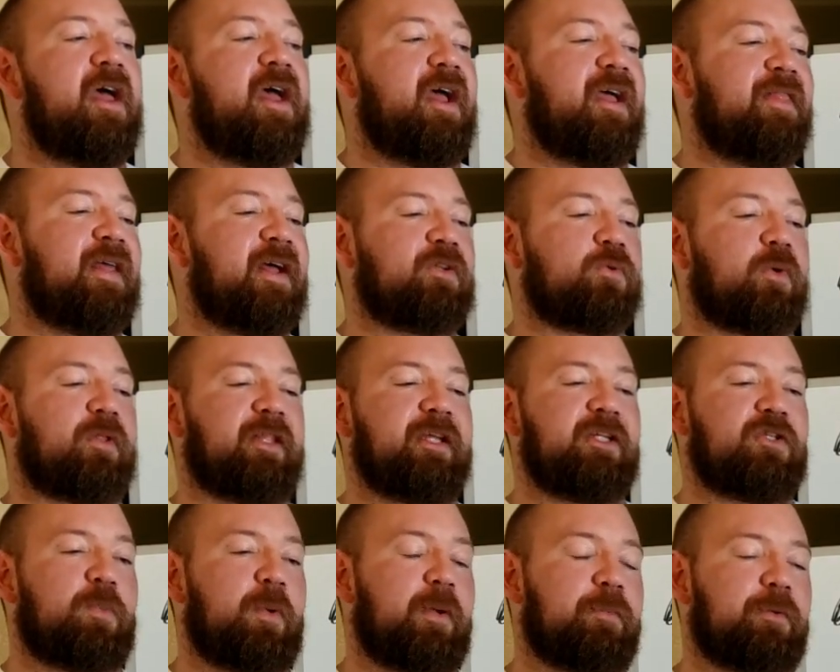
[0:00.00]
And that's what
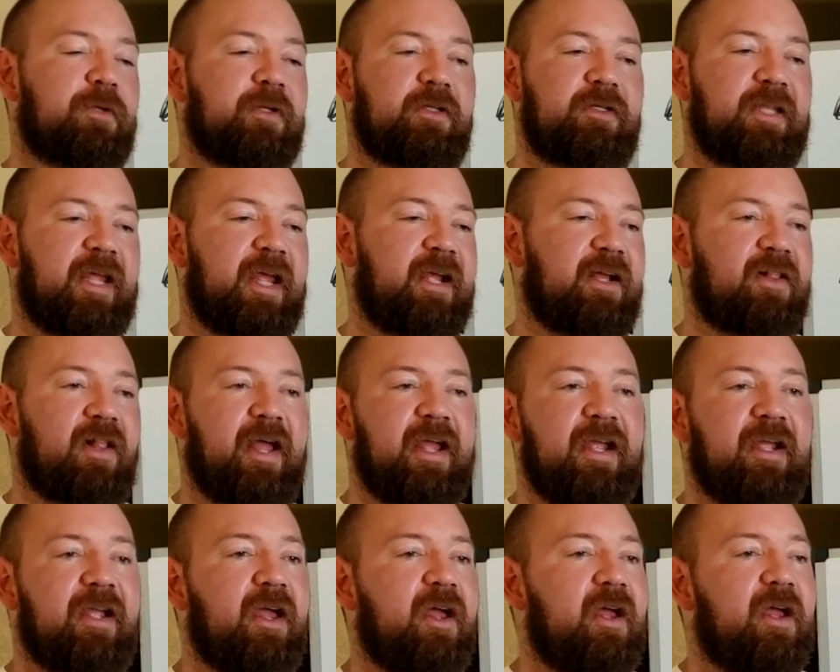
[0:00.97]
leads people to take
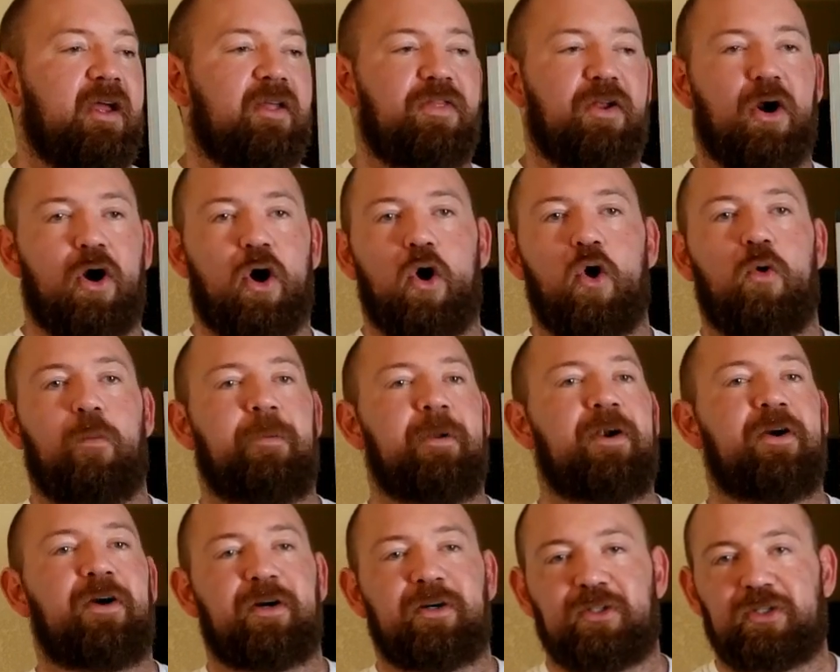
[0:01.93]
like their
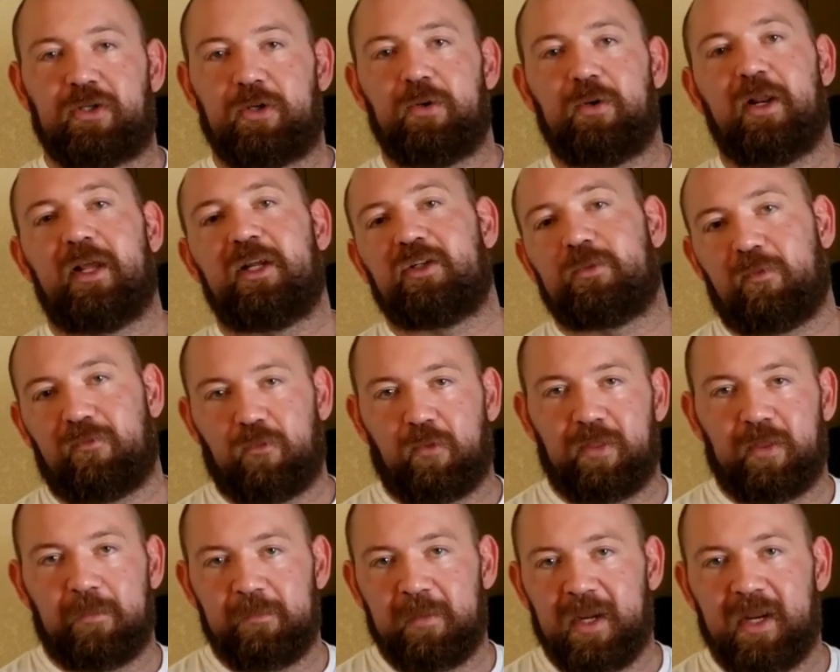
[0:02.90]
openers two days before
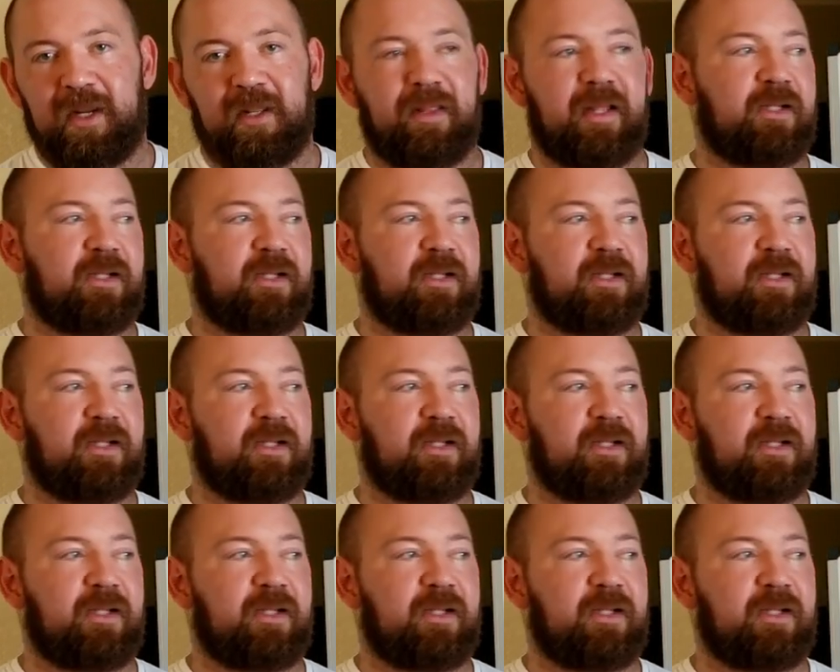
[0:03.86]
the meet.